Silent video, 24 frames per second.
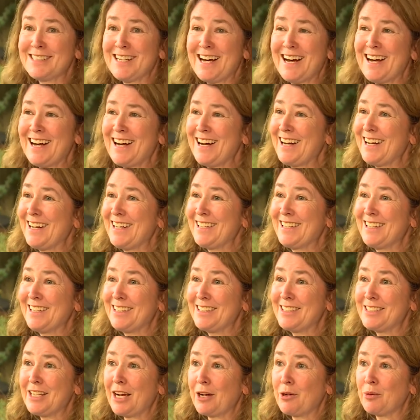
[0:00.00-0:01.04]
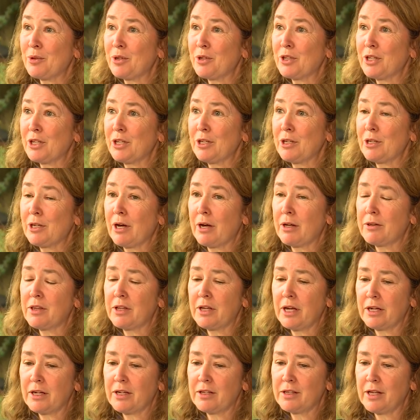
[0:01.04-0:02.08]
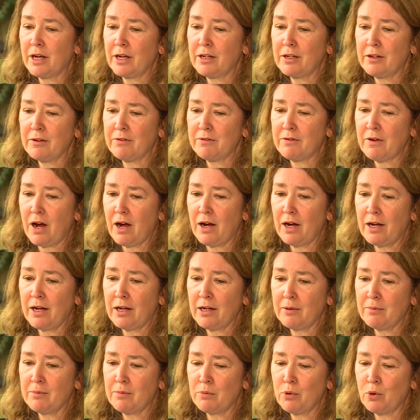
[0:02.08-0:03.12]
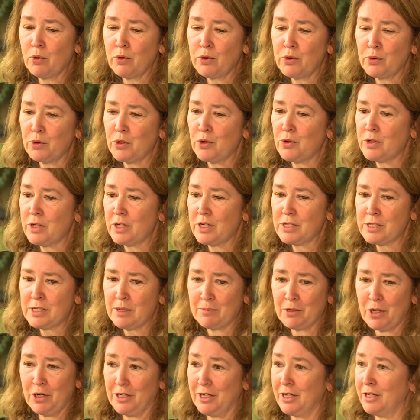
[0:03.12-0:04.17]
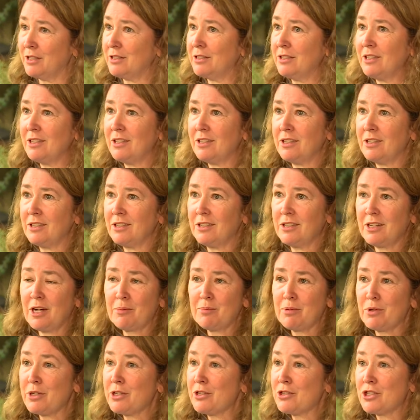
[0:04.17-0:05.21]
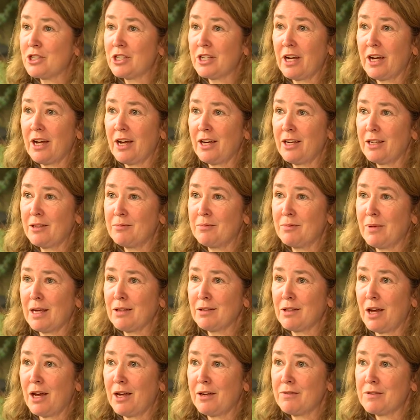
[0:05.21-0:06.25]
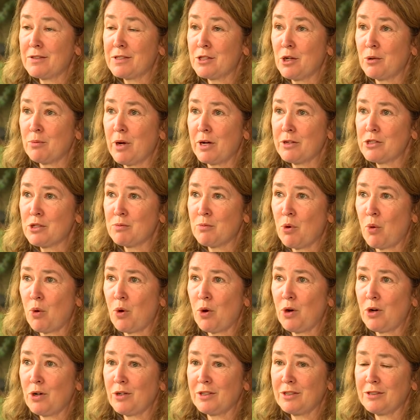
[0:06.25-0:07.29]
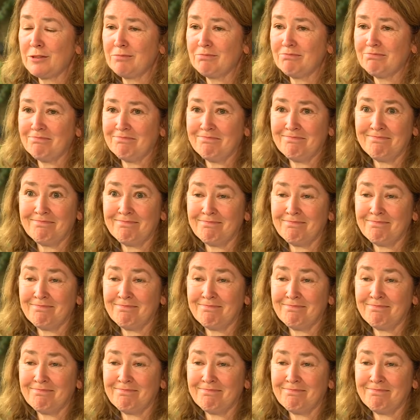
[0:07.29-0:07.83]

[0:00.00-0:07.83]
die, and I really think that if I pull through this, I'm gonna appreciate my life so much more and,